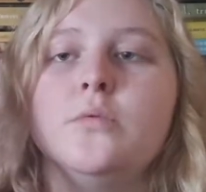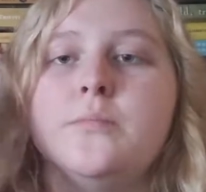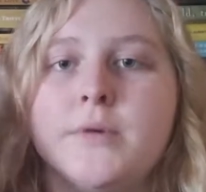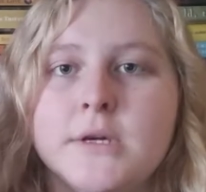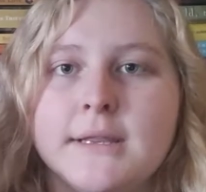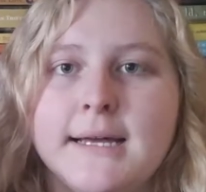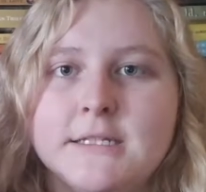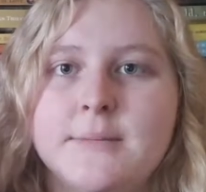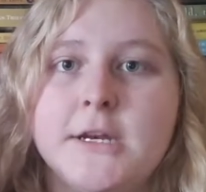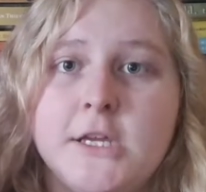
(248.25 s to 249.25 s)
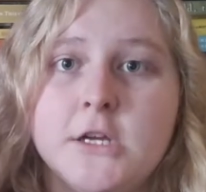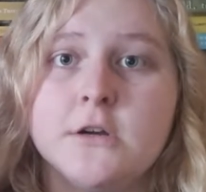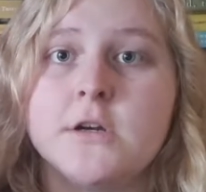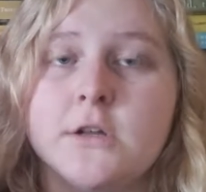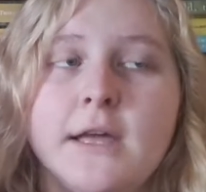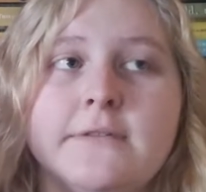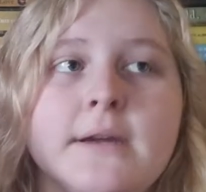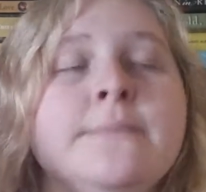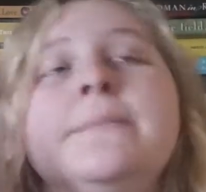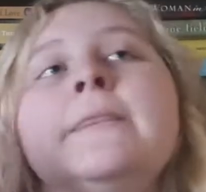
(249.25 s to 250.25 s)
book lasts about a year in her
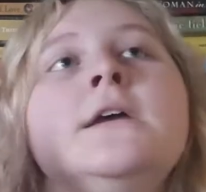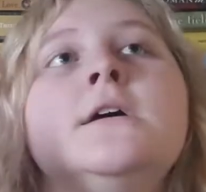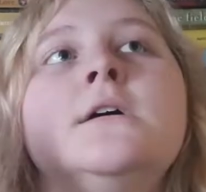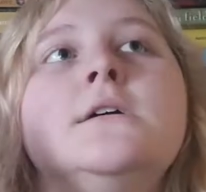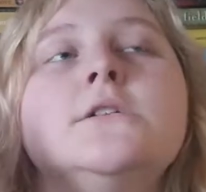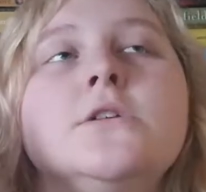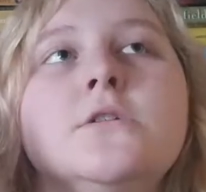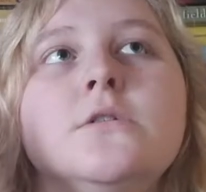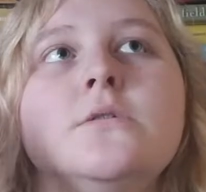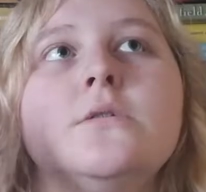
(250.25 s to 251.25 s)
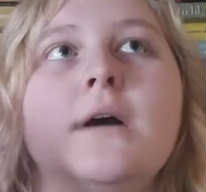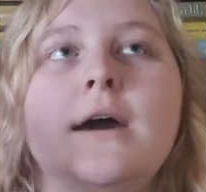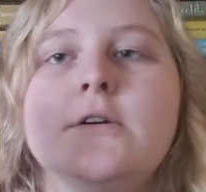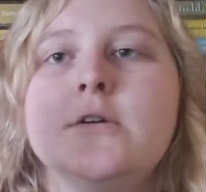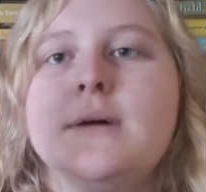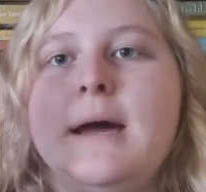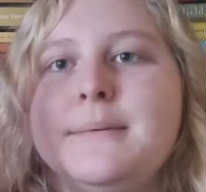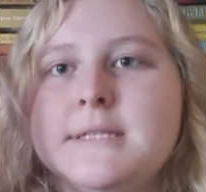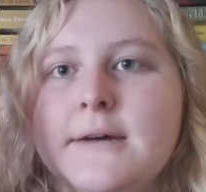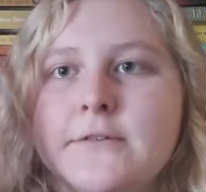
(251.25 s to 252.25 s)
lifetime, so I don't know what
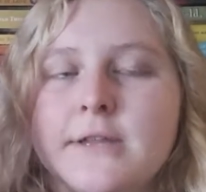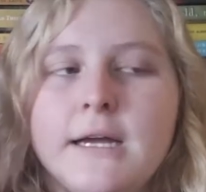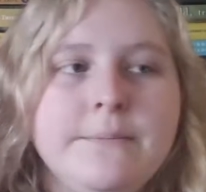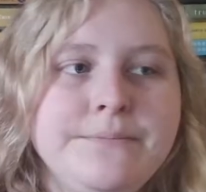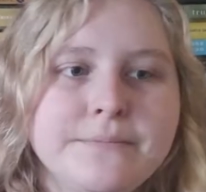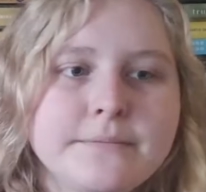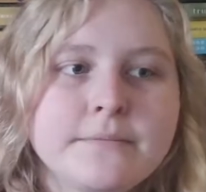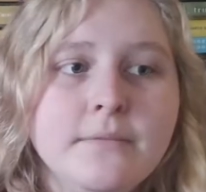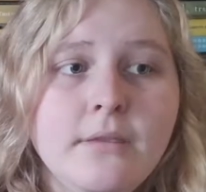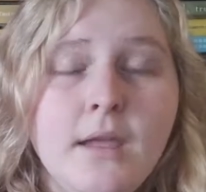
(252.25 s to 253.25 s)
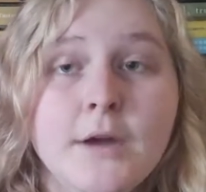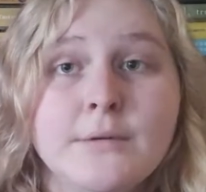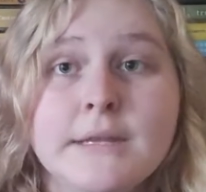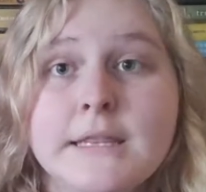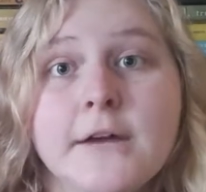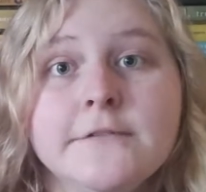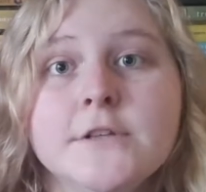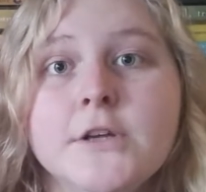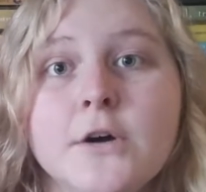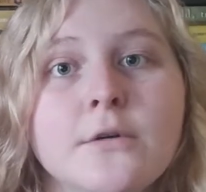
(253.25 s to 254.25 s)
happens after that. I'd really love to
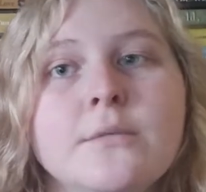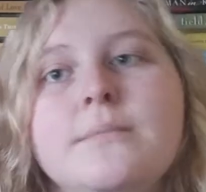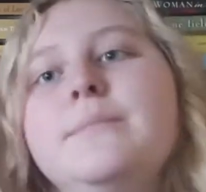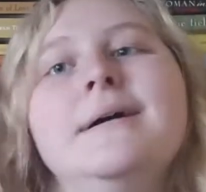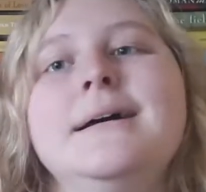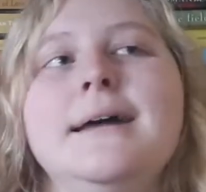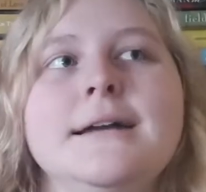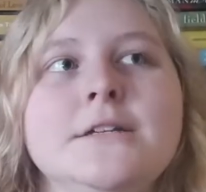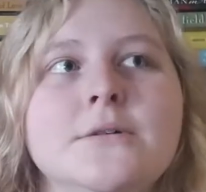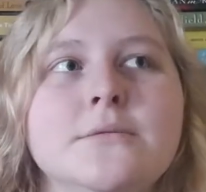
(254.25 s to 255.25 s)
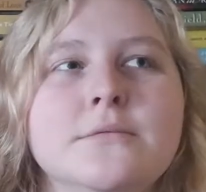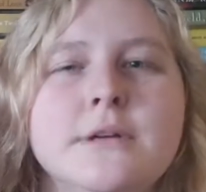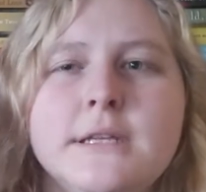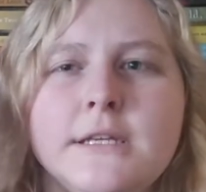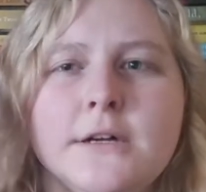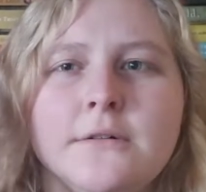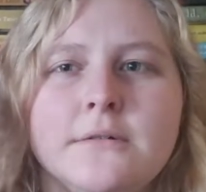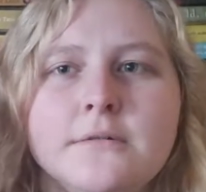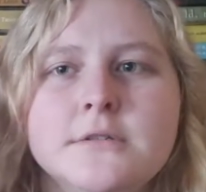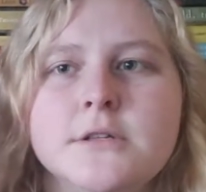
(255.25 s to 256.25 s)
know, but I don't really know,
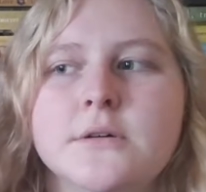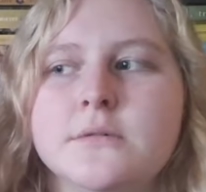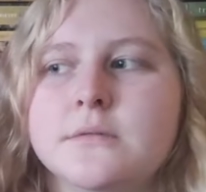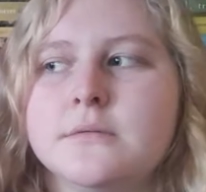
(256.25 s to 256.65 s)
so